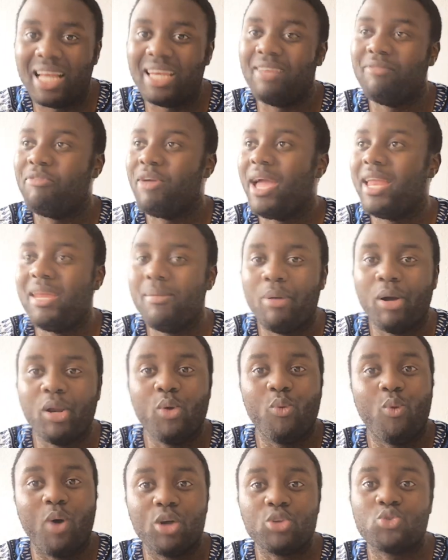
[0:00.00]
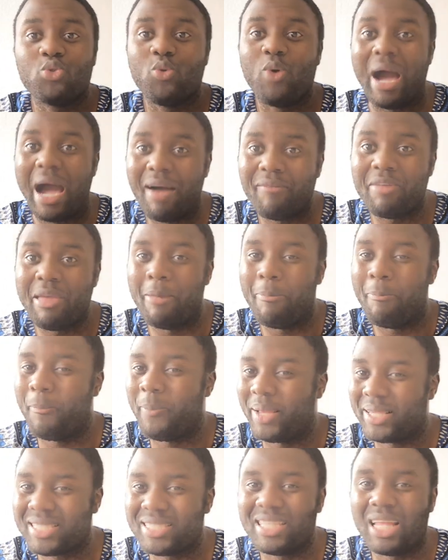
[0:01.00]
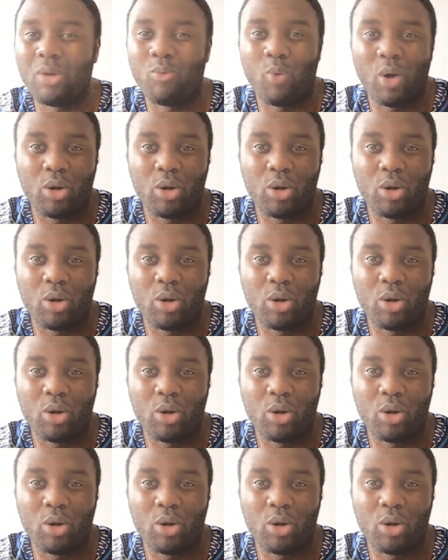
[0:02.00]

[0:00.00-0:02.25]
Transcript: And if anybody wants to have a personal